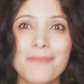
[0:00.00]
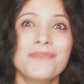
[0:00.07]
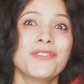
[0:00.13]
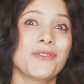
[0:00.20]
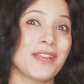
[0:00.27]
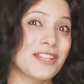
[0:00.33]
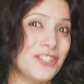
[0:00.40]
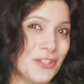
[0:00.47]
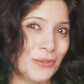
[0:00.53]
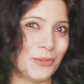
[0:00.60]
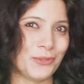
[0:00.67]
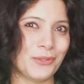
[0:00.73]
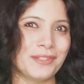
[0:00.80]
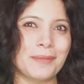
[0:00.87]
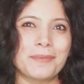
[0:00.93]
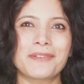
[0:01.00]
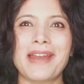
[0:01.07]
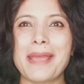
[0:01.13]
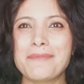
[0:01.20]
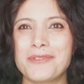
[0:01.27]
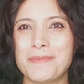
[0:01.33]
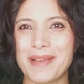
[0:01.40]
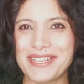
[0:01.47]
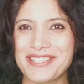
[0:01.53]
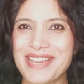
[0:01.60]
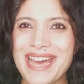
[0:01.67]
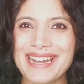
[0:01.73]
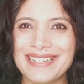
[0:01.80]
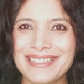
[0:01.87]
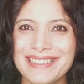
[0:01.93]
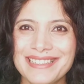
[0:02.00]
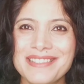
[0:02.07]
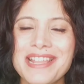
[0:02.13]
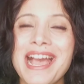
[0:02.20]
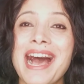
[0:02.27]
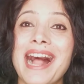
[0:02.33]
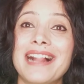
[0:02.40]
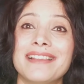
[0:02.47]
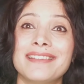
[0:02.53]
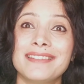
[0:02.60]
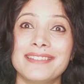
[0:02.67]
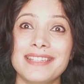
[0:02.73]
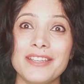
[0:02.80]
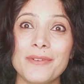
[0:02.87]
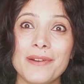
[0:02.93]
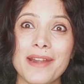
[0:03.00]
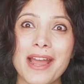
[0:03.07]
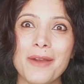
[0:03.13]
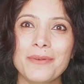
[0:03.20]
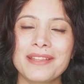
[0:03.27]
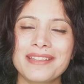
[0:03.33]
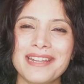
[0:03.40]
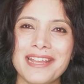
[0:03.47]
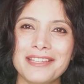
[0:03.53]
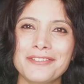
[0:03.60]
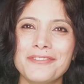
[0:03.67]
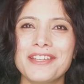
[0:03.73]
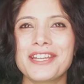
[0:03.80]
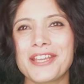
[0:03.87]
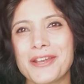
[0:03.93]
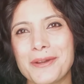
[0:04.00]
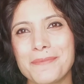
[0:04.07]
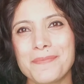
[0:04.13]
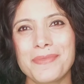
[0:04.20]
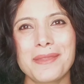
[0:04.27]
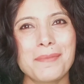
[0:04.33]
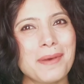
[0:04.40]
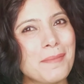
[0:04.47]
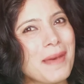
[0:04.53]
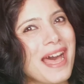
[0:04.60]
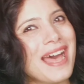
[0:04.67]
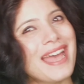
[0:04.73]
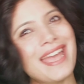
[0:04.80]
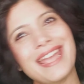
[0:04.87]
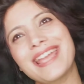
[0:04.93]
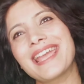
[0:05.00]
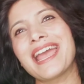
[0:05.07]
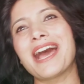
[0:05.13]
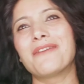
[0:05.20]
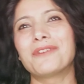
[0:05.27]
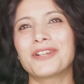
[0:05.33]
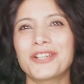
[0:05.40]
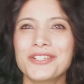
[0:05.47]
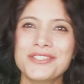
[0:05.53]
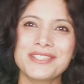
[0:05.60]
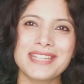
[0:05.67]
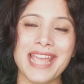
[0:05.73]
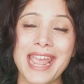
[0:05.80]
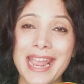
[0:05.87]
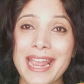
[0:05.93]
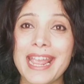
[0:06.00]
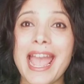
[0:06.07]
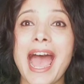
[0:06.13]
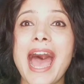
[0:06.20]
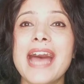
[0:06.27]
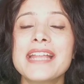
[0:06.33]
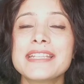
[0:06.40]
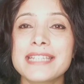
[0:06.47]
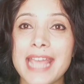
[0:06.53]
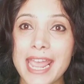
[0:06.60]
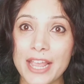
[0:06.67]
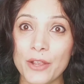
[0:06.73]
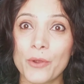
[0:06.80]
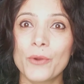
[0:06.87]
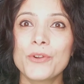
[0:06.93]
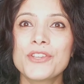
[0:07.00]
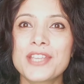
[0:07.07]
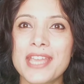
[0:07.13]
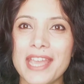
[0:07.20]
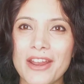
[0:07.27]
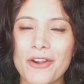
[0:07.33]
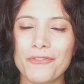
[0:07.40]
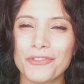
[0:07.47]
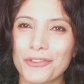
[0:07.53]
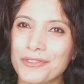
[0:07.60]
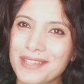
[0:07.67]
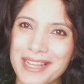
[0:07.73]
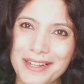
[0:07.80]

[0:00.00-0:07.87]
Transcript: you can choose to subscribe to my channel. I'll see you around in the next video. Bye bye. Have a good day and take good care of yourself.